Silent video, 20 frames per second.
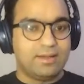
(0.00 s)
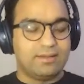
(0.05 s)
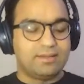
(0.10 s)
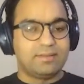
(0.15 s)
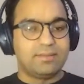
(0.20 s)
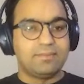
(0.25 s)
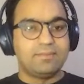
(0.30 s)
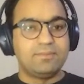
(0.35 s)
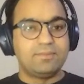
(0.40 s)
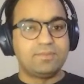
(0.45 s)

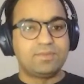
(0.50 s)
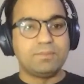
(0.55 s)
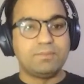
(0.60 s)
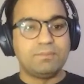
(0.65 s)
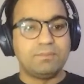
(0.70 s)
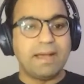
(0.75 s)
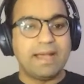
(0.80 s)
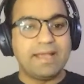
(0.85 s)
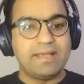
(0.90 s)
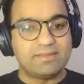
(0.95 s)

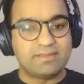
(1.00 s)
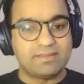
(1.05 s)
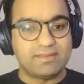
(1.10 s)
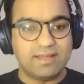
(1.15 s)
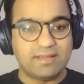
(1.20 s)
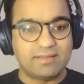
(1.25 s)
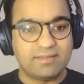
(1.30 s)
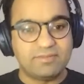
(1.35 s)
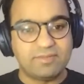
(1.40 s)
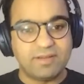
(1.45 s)
some bias
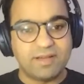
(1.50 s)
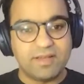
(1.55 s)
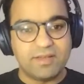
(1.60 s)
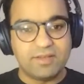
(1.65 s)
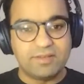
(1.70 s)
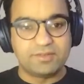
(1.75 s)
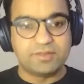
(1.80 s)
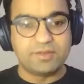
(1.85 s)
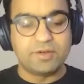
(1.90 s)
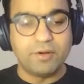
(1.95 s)

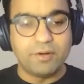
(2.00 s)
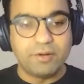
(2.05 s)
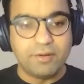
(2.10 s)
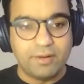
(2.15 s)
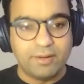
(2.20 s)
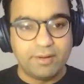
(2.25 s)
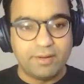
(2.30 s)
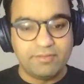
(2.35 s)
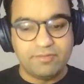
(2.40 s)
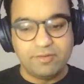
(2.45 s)
classifiers,
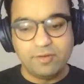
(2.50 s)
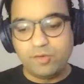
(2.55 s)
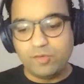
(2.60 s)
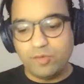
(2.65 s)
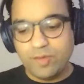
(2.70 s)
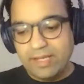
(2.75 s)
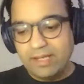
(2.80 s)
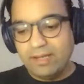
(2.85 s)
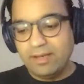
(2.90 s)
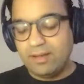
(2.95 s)
or if you
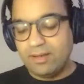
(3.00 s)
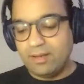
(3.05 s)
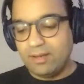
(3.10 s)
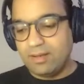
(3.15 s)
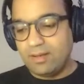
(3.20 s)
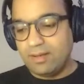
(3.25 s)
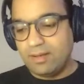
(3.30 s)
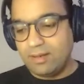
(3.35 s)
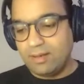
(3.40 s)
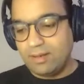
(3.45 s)
train,
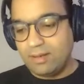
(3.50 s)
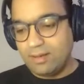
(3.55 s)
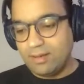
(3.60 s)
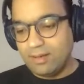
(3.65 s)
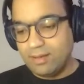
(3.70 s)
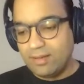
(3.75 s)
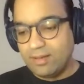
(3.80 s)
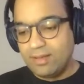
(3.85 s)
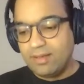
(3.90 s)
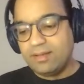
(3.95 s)

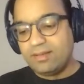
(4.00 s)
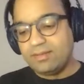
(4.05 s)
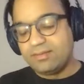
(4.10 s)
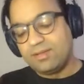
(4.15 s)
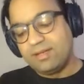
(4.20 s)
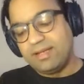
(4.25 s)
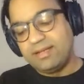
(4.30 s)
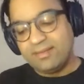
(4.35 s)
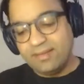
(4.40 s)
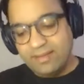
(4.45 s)

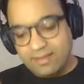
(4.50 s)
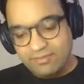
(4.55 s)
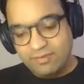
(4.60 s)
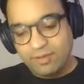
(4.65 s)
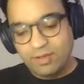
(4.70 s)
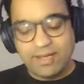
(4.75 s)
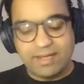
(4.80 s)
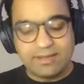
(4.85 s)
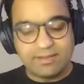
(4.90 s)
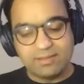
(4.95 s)
so let's say
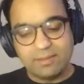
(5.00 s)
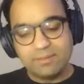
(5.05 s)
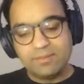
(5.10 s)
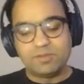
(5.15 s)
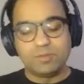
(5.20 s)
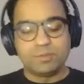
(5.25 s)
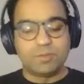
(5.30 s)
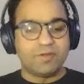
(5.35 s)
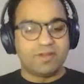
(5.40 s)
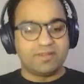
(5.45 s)
if you look at a
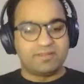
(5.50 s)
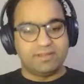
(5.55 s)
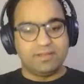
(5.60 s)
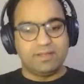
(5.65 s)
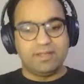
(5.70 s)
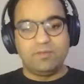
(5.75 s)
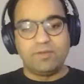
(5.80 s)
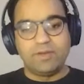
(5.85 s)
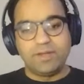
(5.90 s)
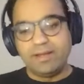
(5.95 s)
semi-supervised
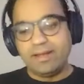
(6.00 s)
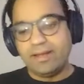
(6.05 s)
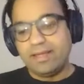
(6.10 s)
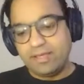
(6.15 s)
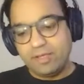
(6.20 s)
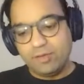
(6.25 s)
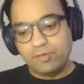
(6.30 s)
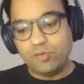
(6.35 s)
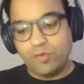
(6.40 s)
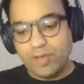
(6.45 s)
setting wherein
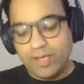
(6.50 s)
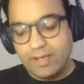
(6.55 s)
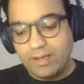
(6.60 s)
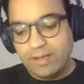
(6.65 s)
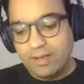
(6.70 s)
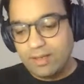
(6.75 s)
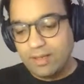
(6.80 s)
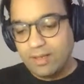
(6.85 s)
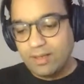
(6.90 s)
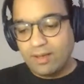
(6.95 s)
like you
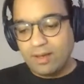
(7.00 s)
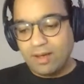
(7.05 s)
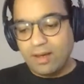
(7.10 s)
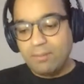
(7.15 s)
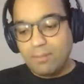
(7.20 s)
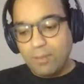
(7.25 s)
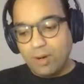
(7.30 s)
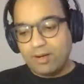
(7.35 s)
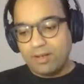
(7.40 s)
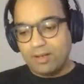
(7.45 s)
train
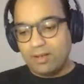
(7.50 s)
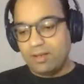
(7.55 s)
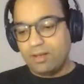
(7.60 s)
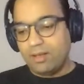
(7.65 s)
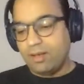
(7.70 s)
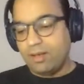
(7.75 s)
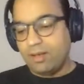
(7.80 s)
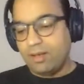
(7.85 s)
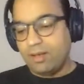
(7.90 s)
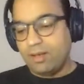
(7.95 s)
a model,
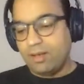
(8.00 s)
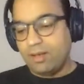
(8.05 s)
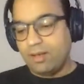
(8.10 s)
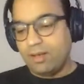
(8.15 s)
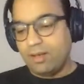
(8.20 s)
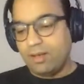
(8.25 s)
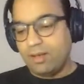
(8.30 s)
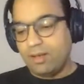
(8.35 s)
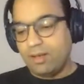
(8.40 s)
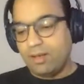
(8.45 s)

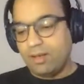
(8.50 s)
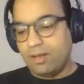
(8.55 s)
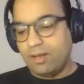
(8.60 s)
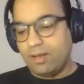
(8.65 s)
let's